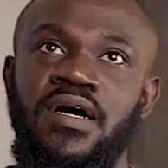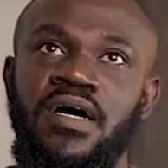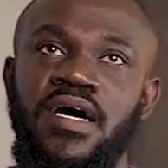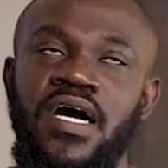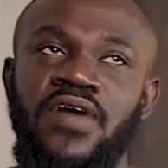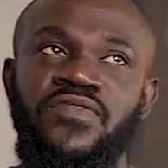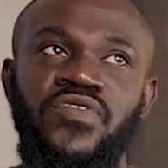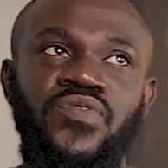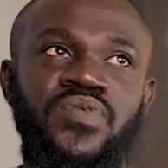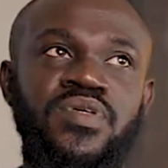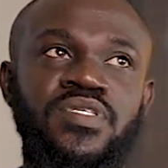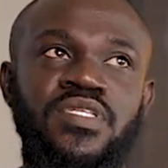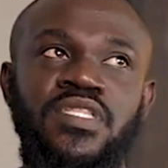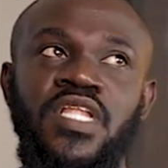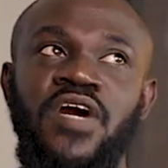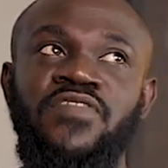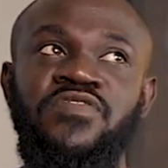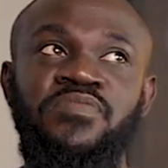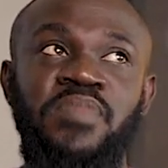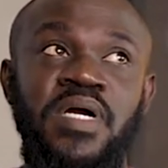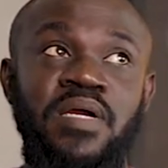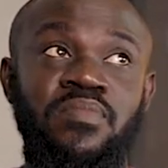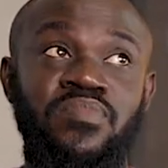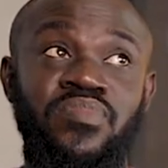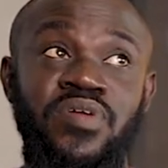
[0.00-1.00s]
I've always
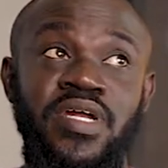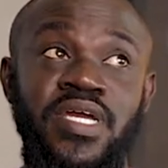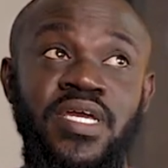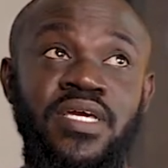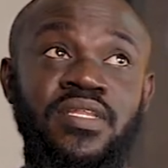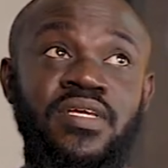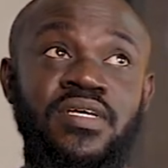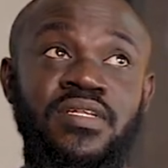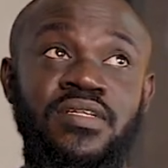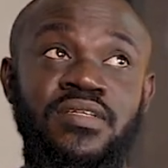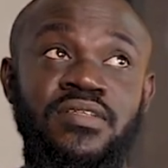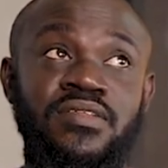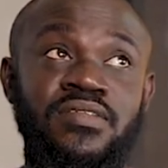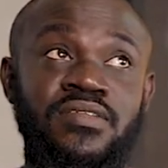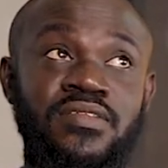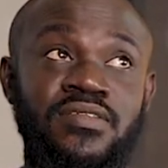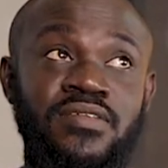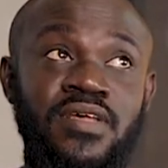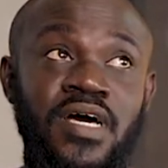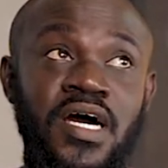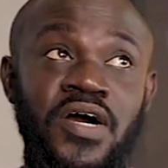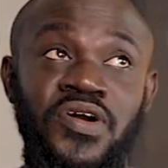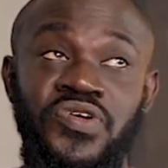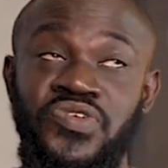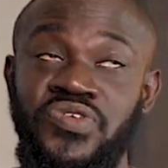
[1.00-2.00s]
loved my brain and
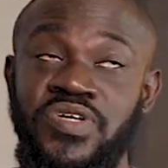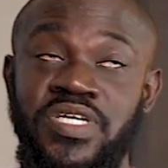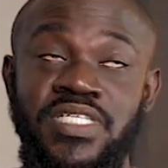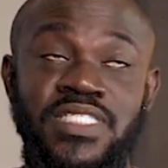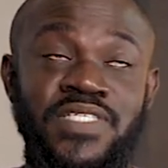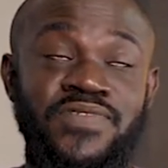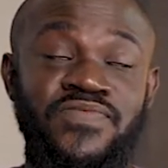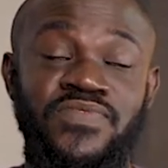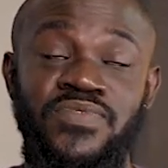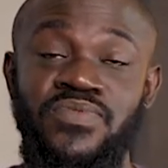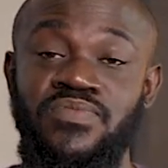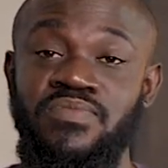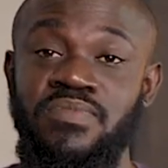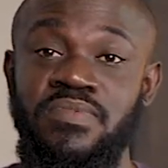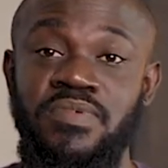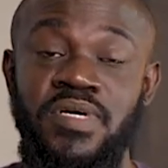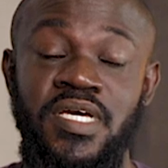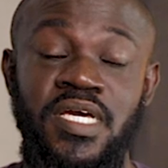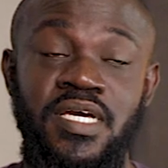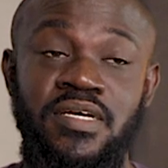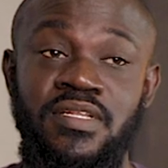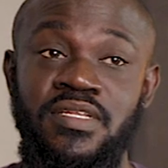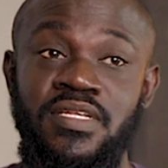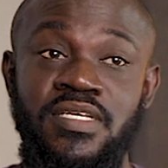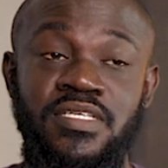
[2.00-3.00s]
how creative
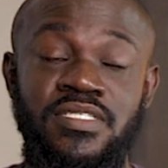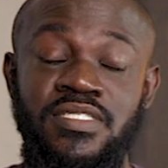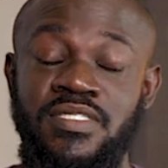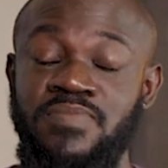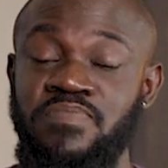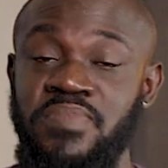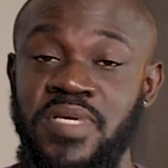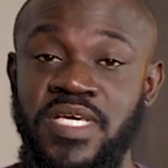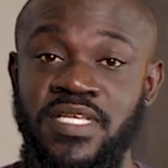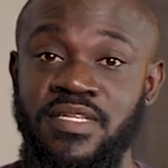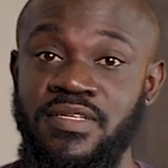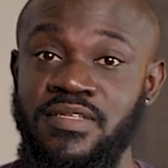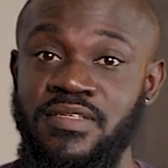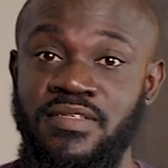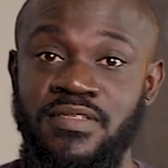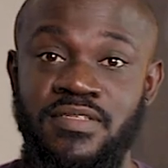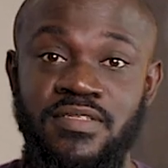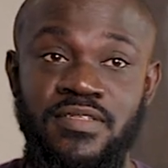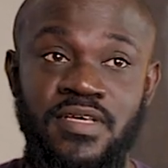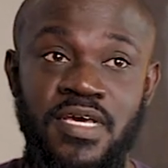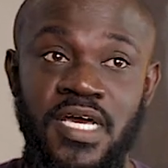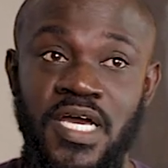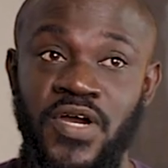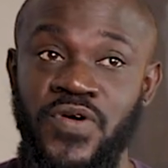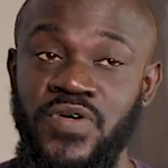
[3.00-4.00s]
it's been.
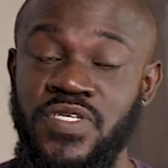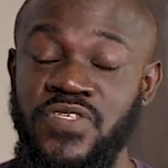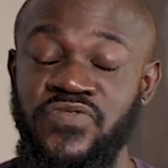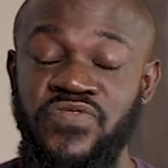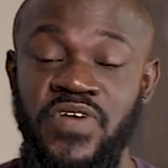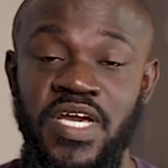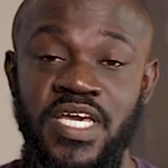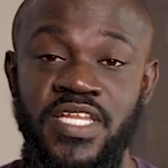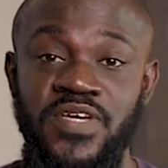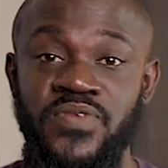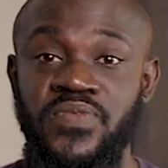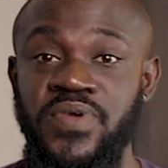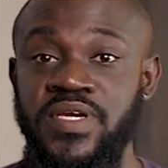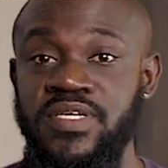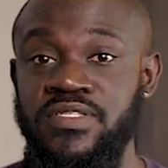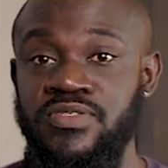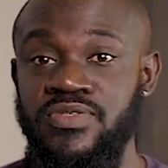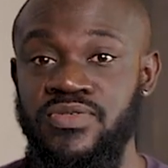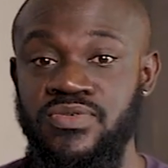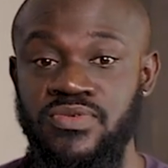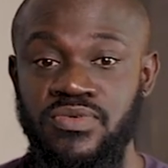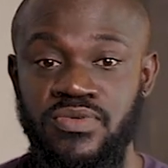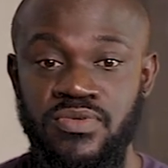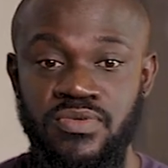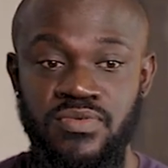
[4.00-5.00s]
I always find a way
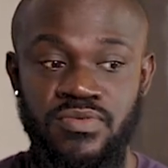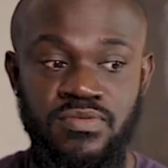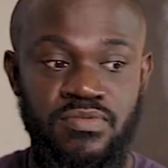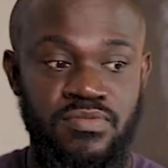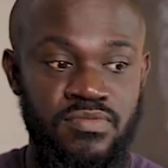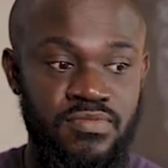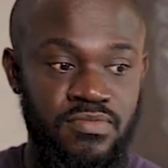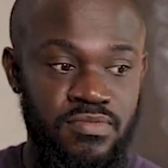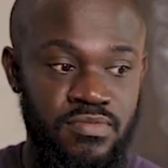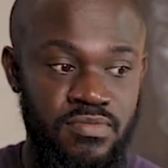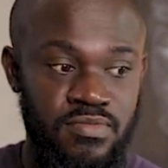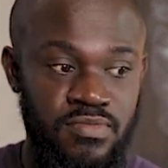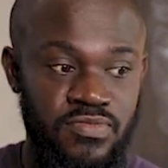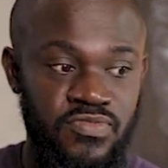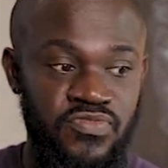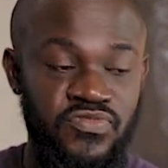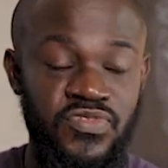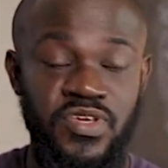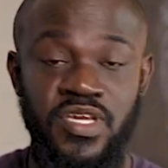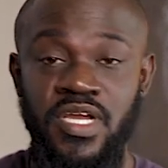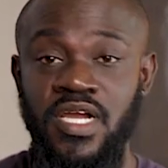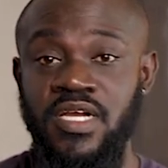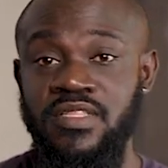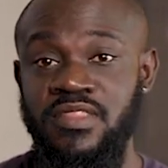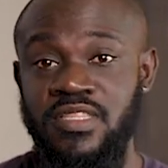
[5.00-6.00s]
to
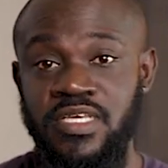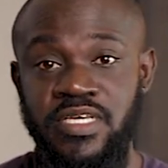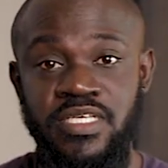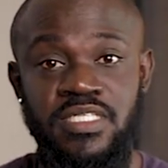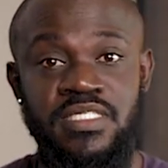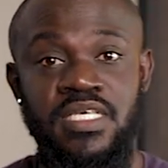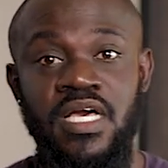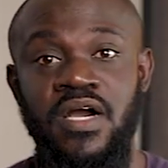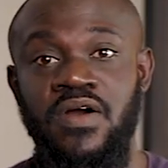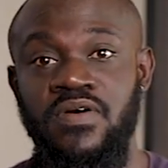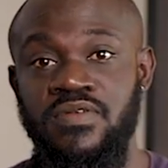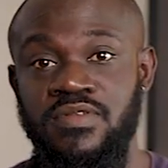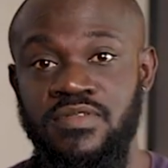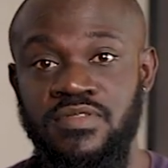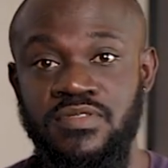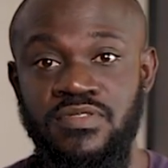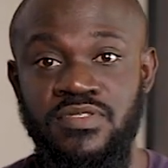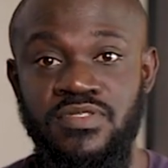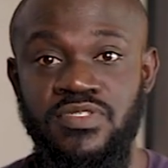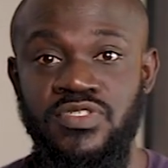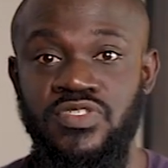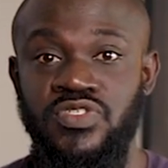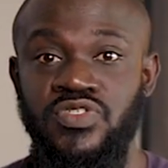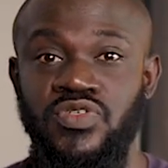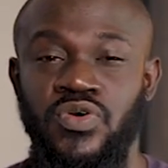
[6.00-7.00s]
figure things out.
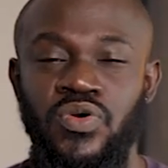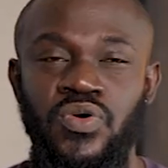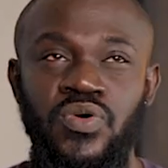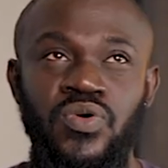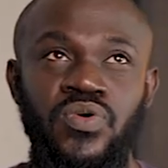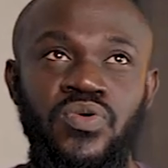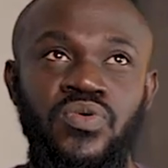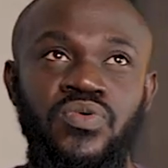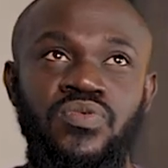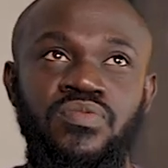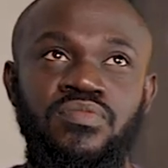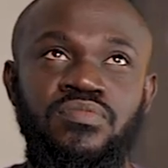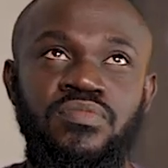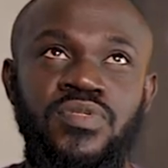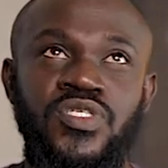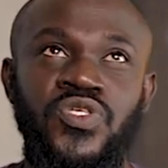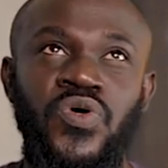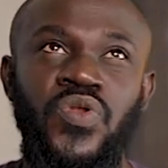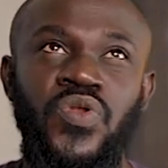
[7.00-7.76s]
So it's